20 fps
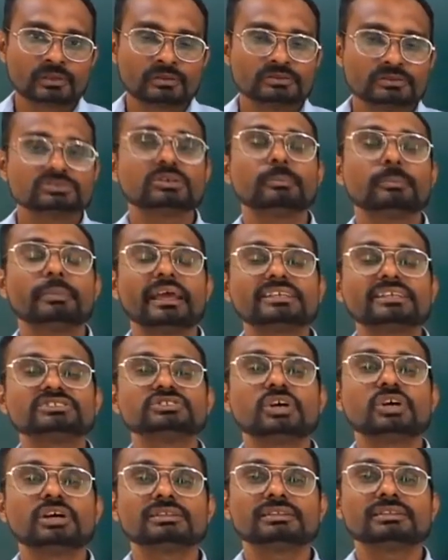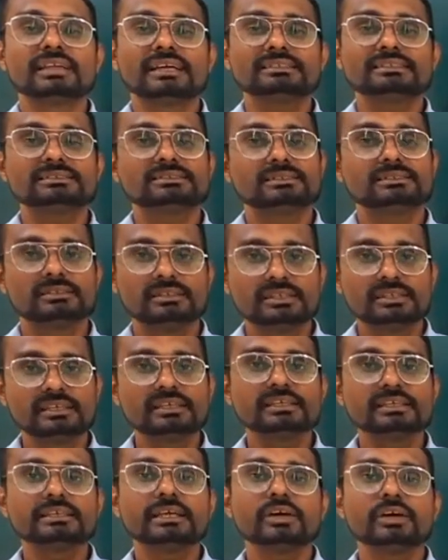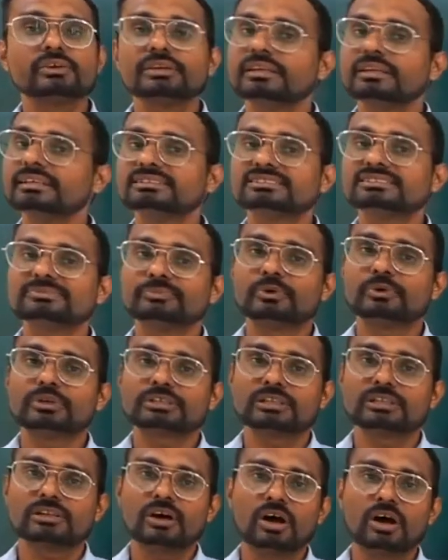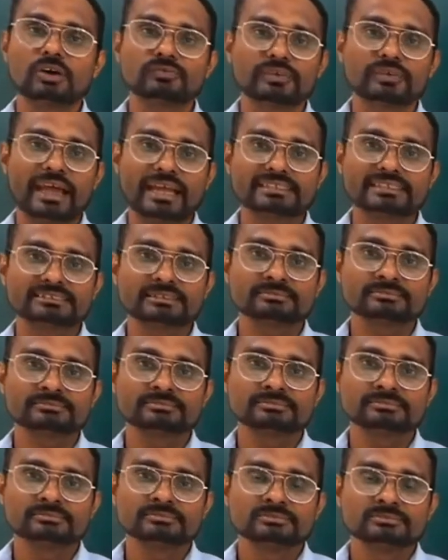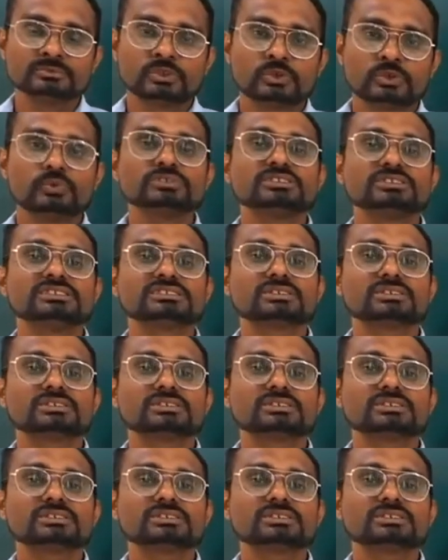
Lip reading: So based on that, he gave his model of atom, which is